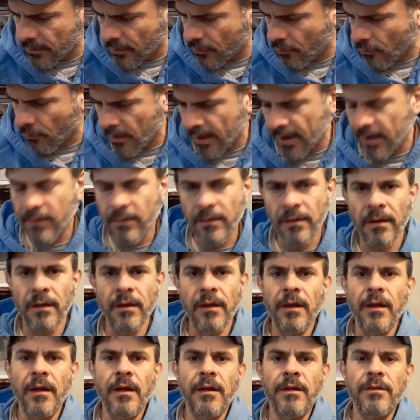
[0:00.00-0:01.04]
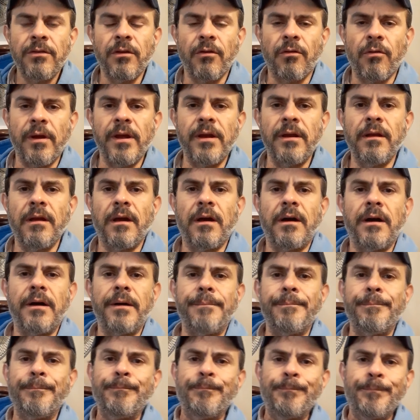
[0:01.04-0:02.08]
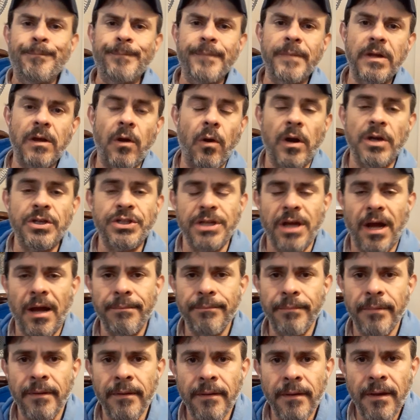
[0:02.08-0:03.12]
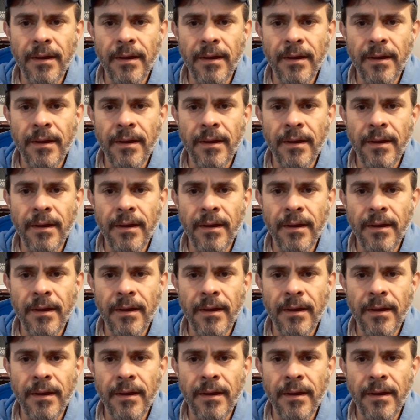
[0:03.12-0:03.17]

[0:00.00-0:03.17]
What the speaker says: a great card shop.